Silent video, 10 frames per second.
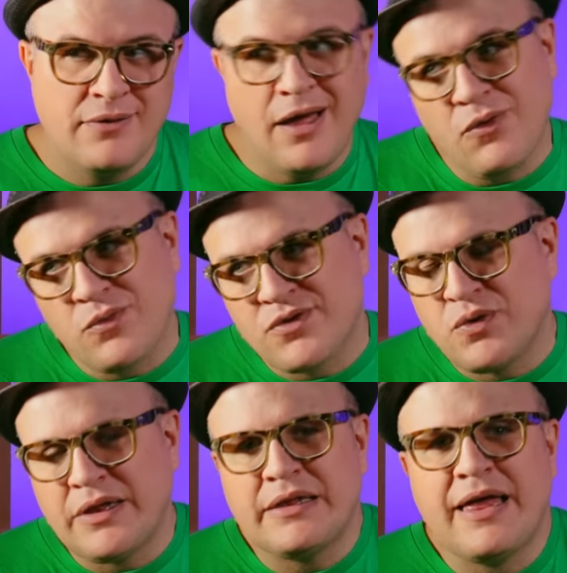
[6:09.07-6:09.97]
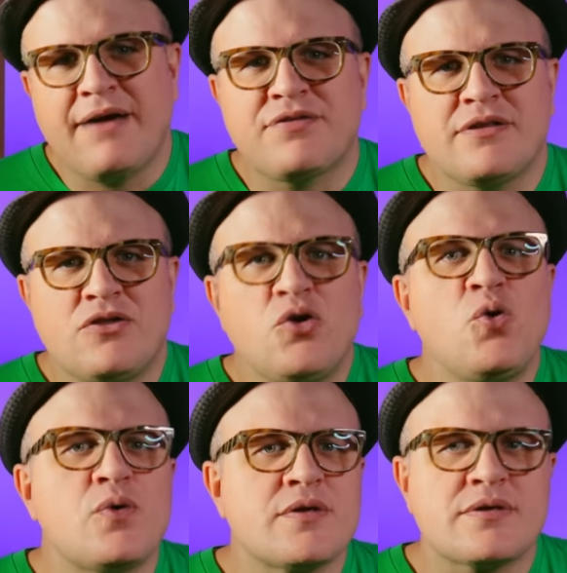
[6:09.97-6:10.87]
All that was really left to
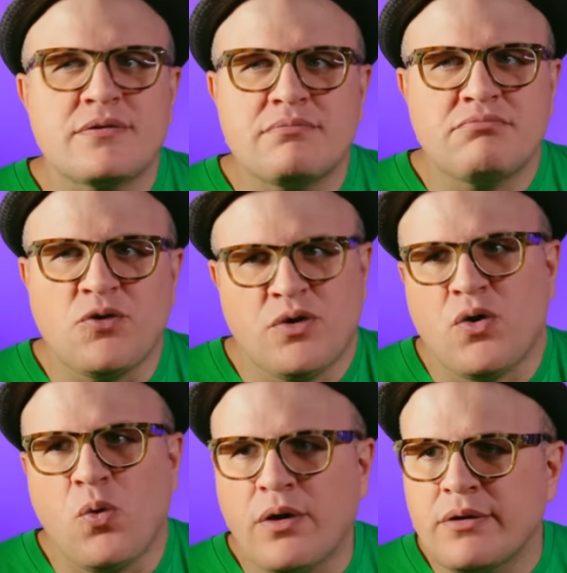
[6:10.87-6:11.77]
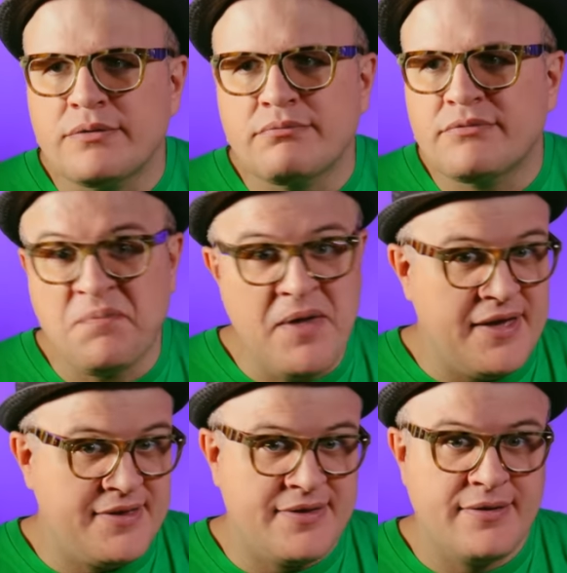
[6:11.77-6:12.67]
do was to record and to
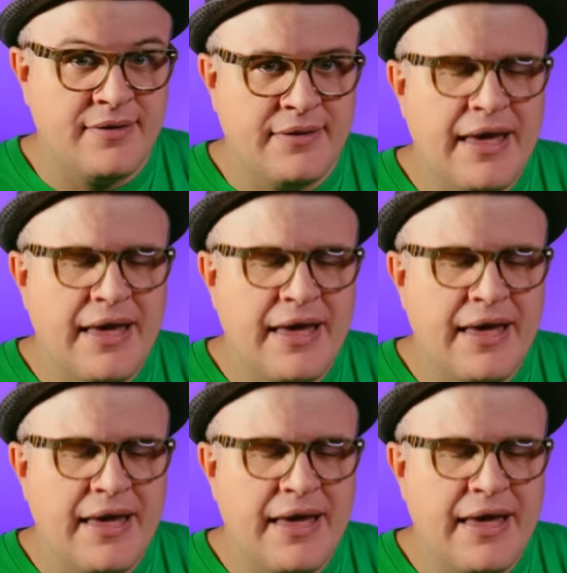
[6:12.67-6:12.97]
mix.